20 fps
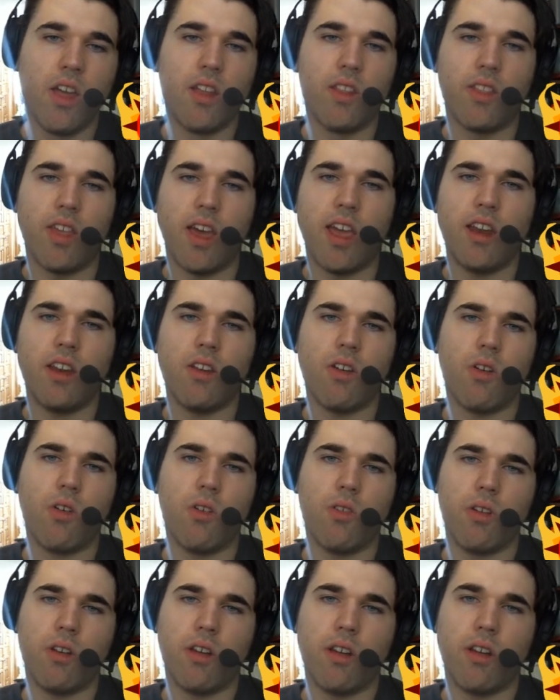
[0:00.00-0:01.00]
They
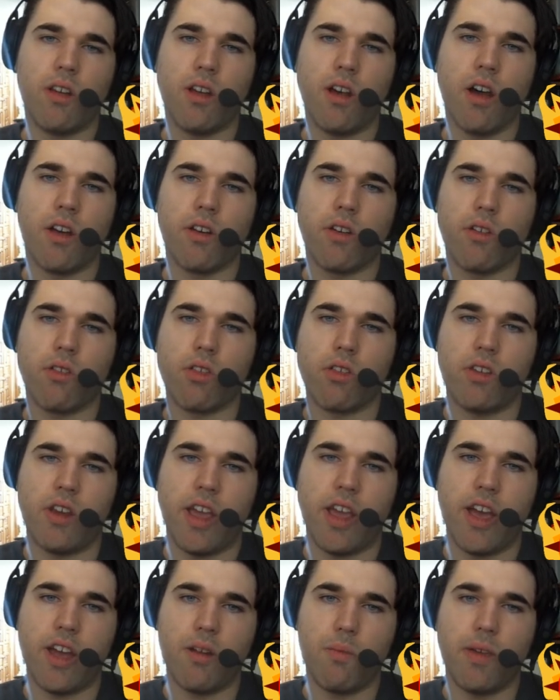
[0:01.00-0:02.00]
don't
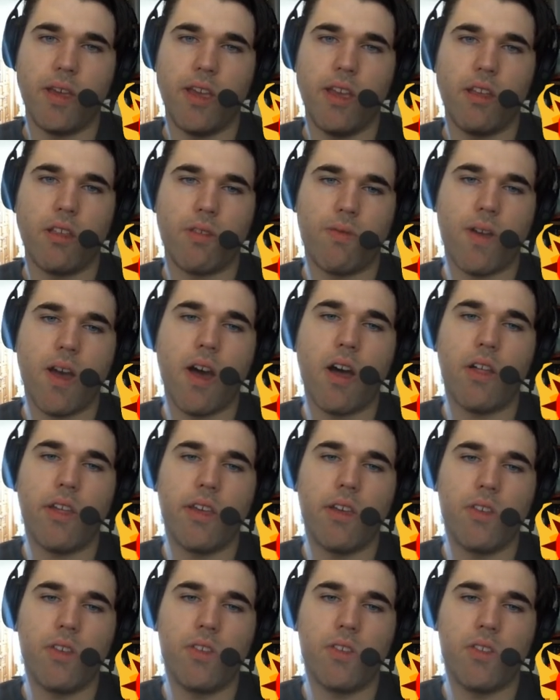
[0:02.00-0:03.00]
understand piece
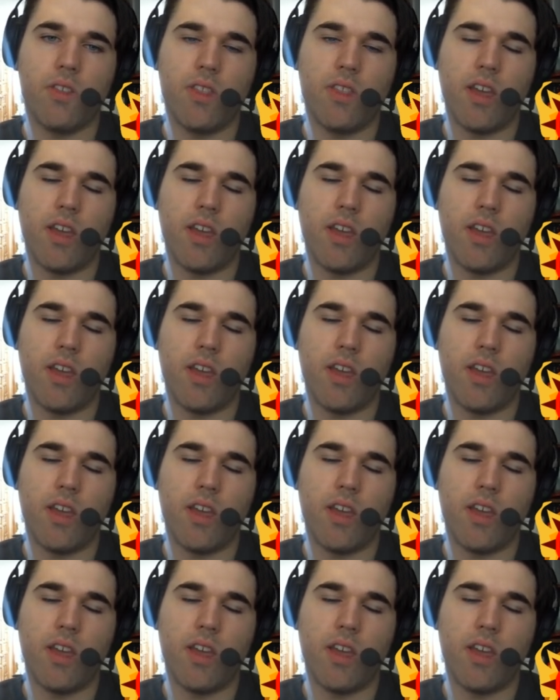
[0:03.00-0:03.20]
values.